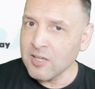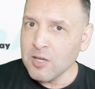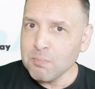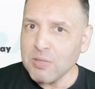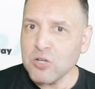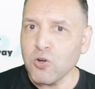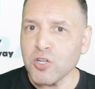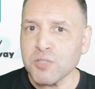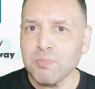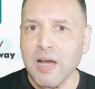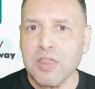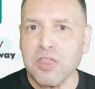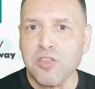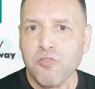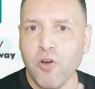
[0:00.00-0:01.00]
Because my
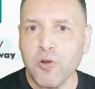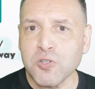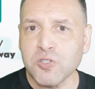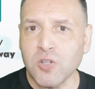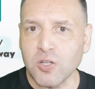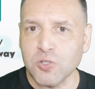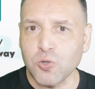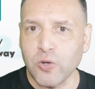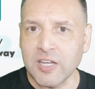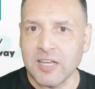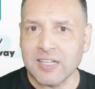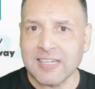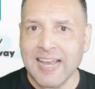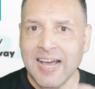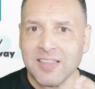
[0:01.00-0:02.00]
throat's not doing
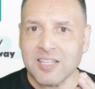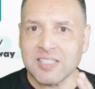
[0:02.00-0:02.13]
it, now the